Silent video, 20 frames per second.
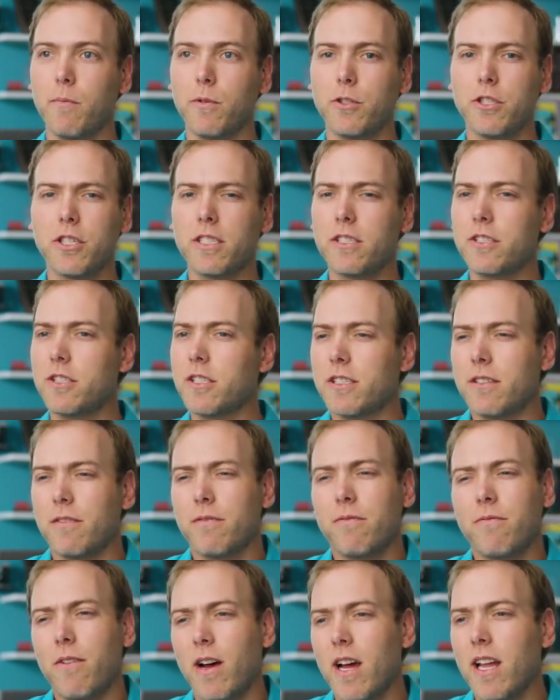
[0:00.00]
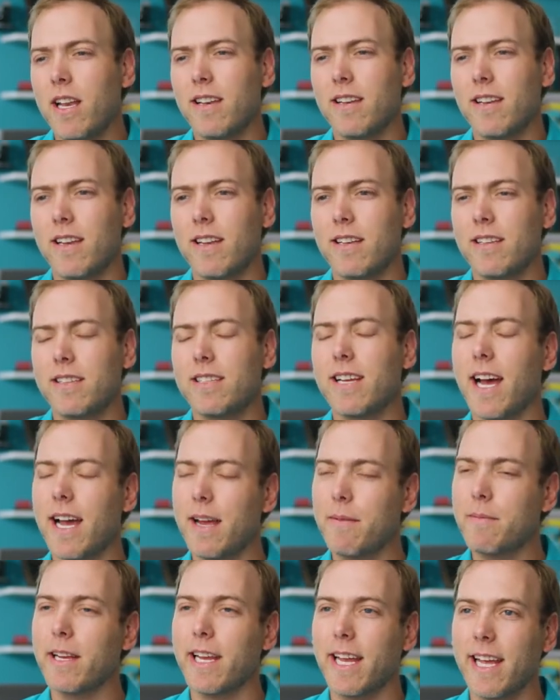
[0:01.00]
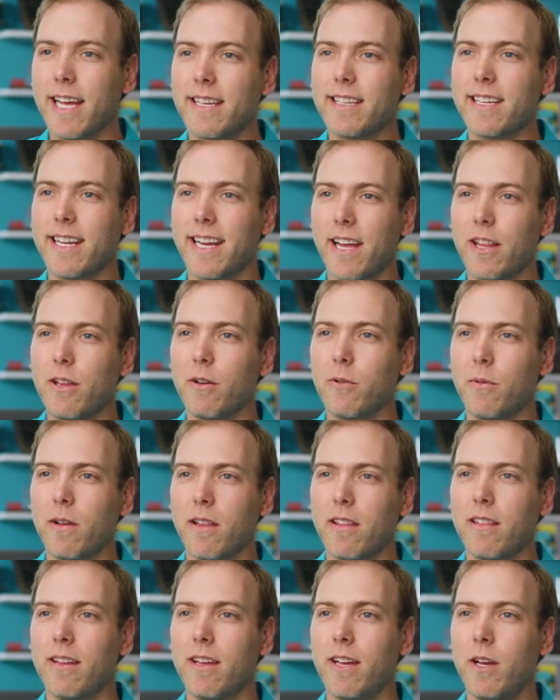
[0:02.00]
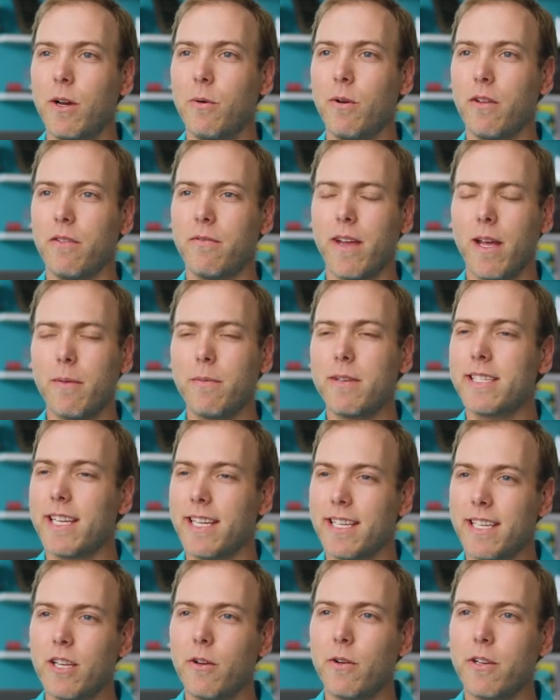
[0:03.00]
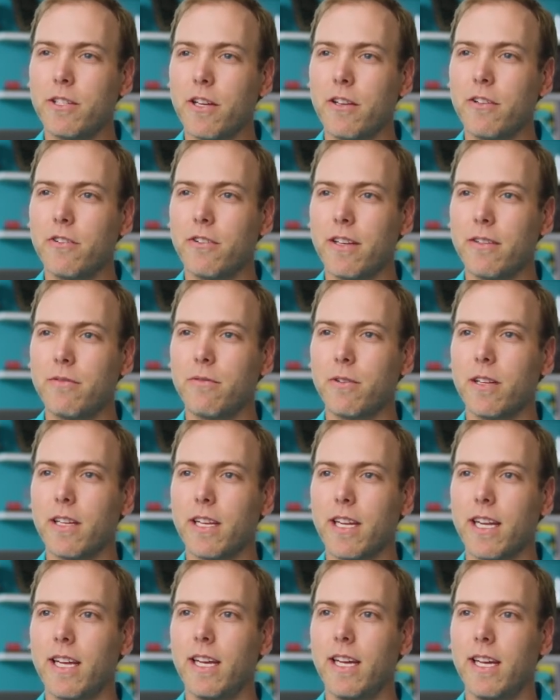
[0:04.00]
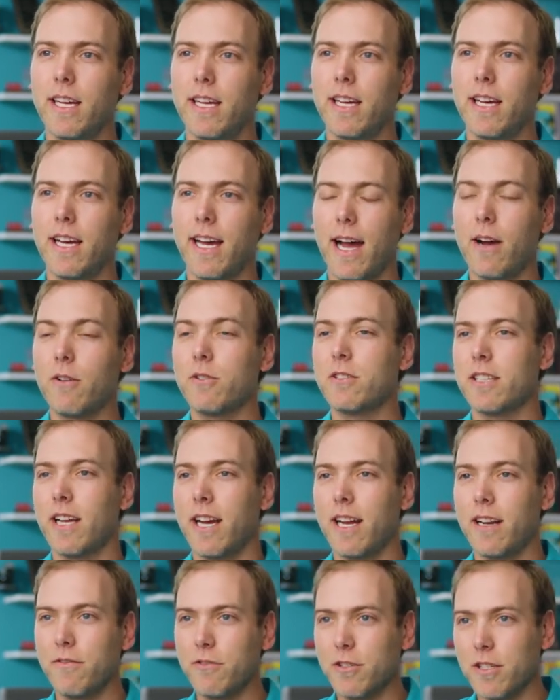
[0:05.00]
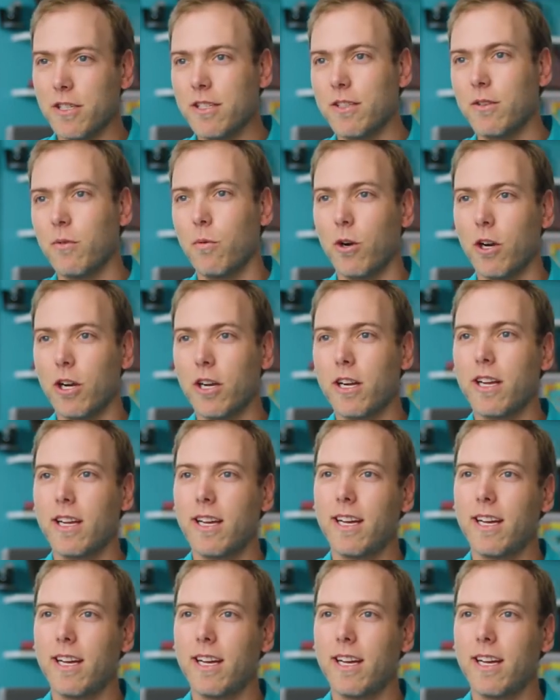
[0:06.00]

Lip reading: Just a fun time to get together with families, get to know each other differently outside of just the work